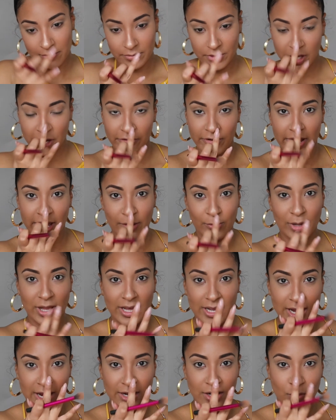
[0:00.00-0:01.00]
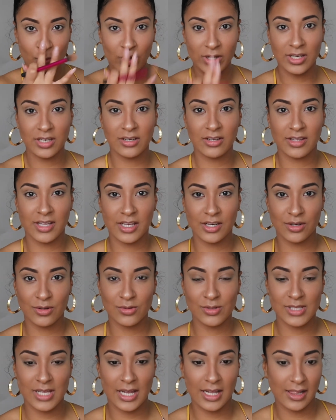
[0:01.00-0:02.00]
Alright, well I kind of went in on that
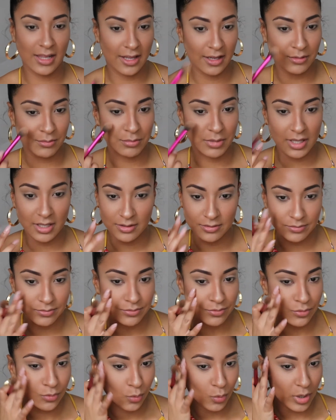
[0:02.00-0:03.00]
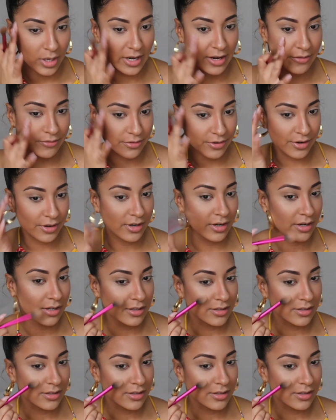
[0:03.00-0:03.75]
nose highlight, but whatever.